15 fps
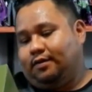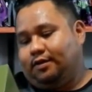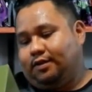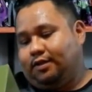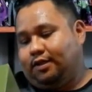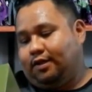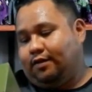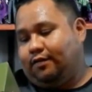
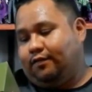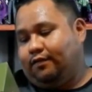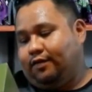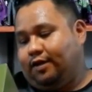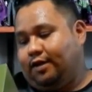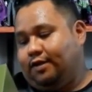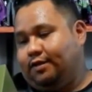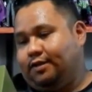Shit, I even
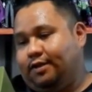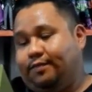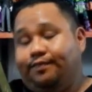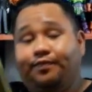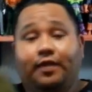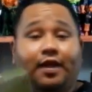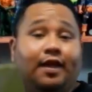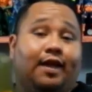forgot his name.
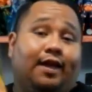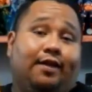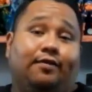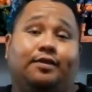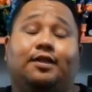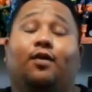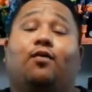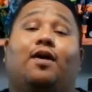
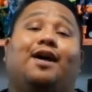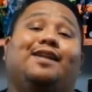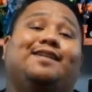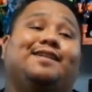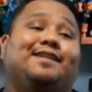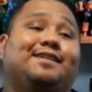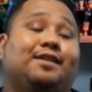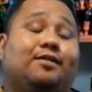Anyways, I wanted
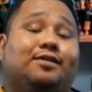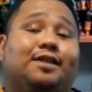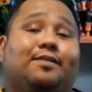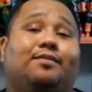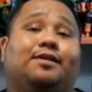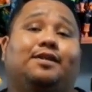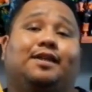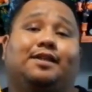this. I was
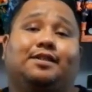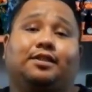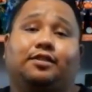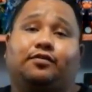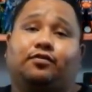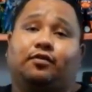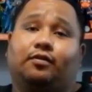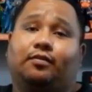able to get
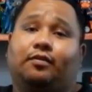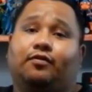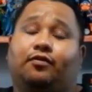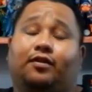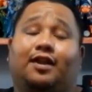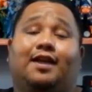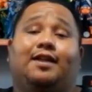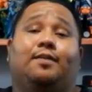this for
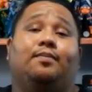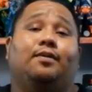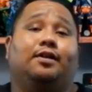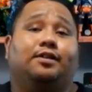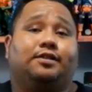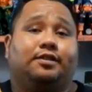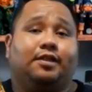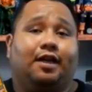
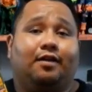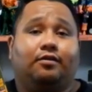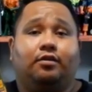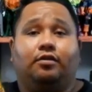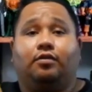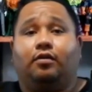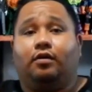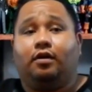$90 out the
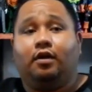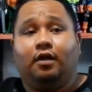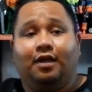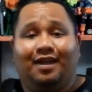door.